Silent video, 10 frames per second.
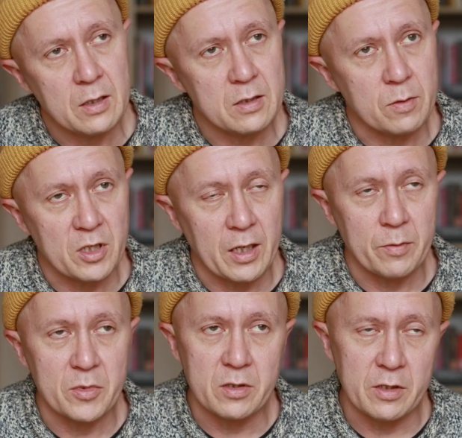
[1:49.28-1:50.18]

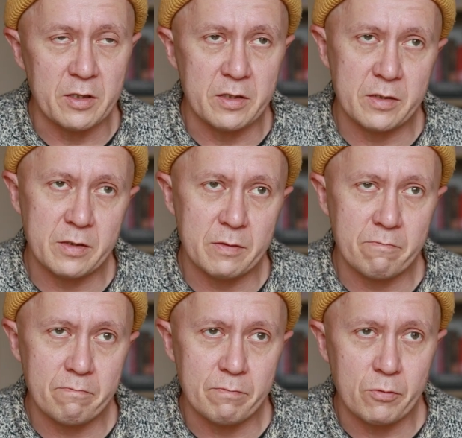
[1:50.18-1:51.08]
Sometimes it's
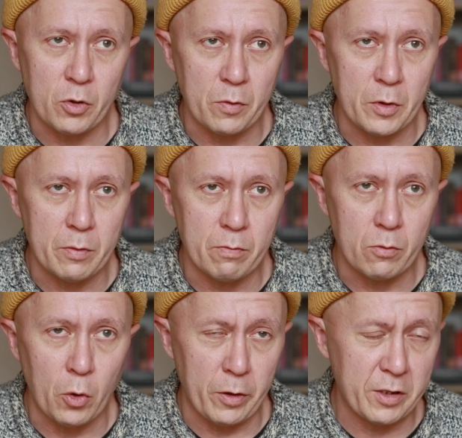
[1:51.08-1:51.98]
probably
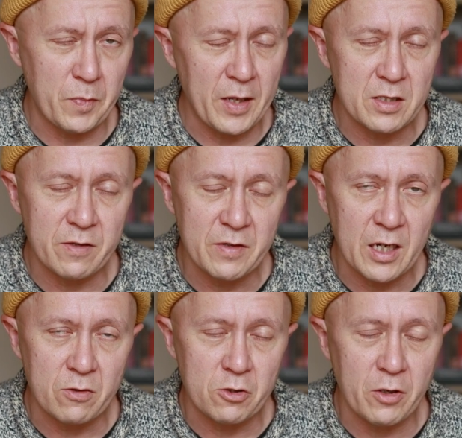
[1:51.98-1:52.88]
more expensive
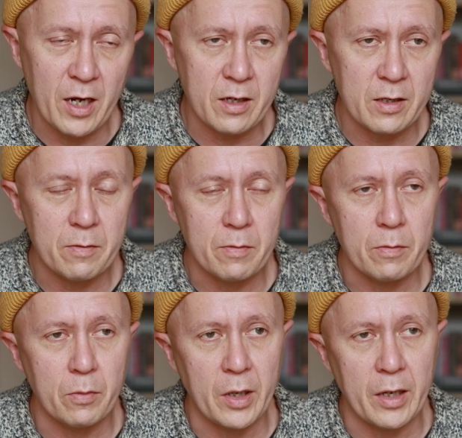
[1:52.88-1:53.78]
down the track,
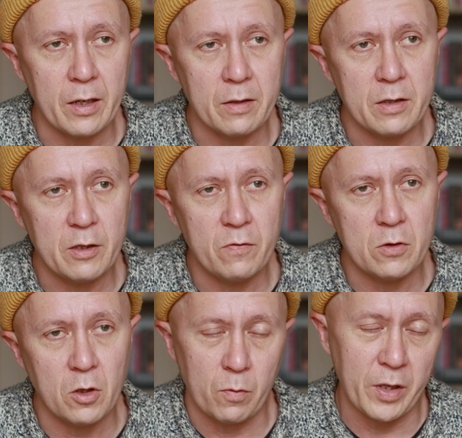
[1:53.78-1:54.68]
but if you
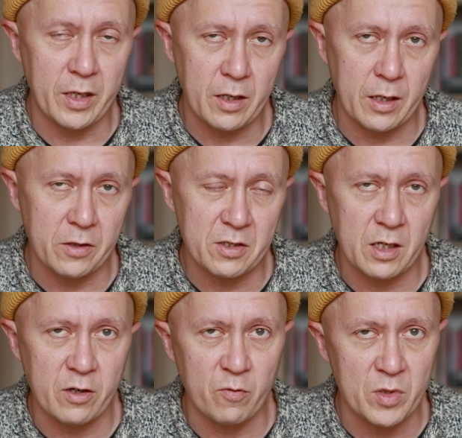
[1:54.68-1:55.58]
don't make these
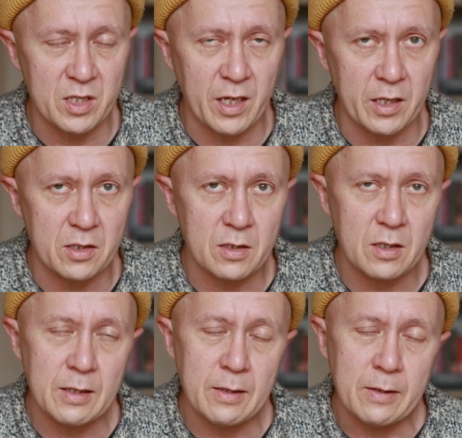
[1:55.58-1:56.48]
kind of mistakes,
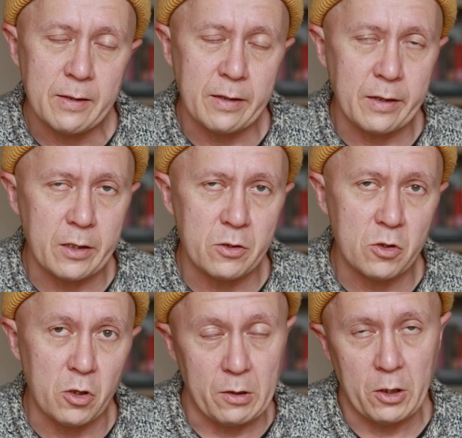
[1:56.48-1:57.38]
you
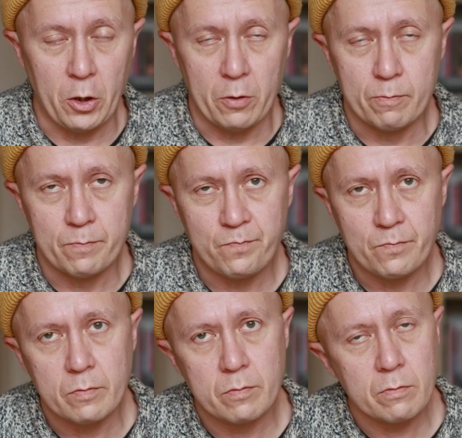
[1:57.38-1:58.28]
don't learn.
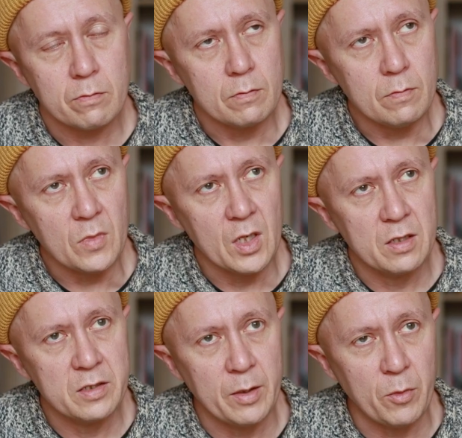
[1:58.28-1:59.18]

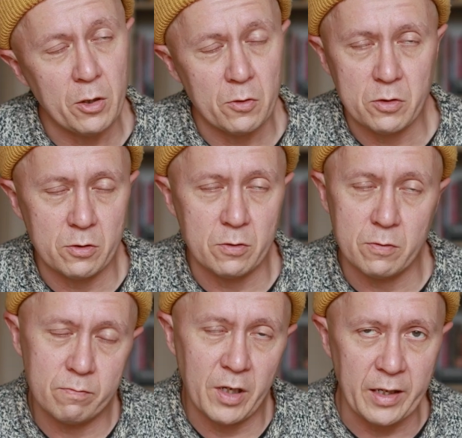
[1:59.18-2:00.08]
Same goes
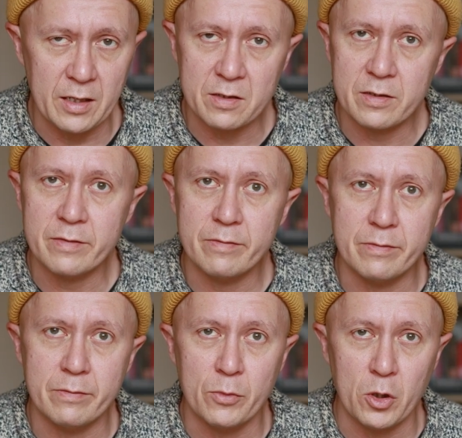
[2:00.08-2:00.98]
to, I guess,
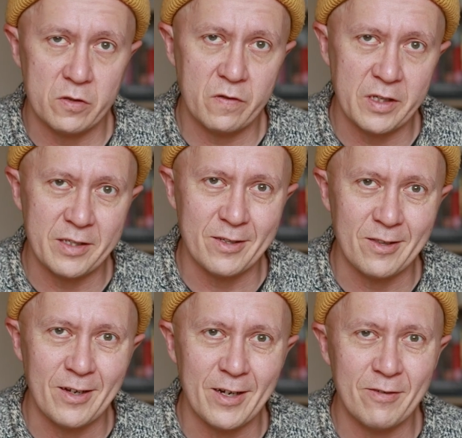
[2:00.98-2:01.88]
most things
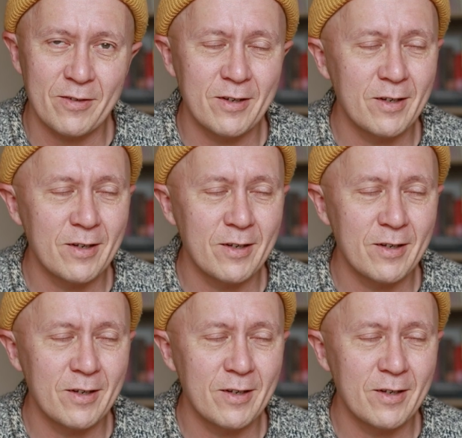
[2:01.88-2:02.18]
in life.